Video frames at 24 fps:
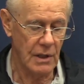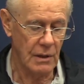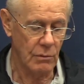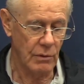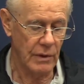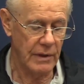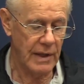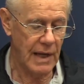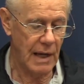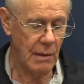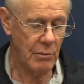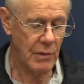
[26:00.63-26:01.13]

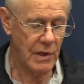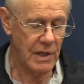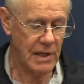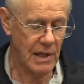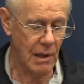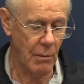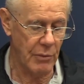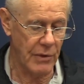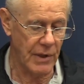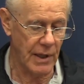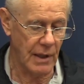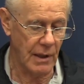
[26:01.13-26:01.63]
Wouldn't that be
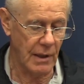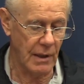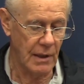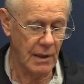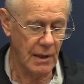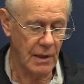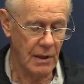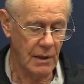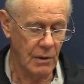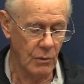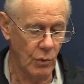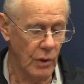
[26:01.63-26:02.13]
something?
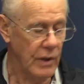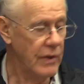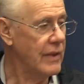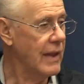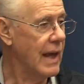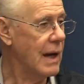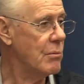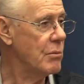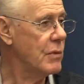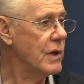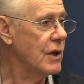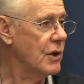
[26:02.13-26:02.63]
Wouldn't
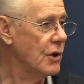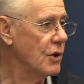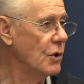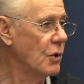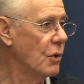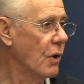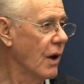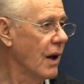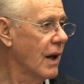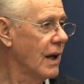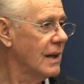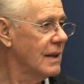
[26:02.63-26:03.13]
that be
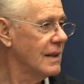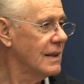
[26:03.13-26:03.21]
cool?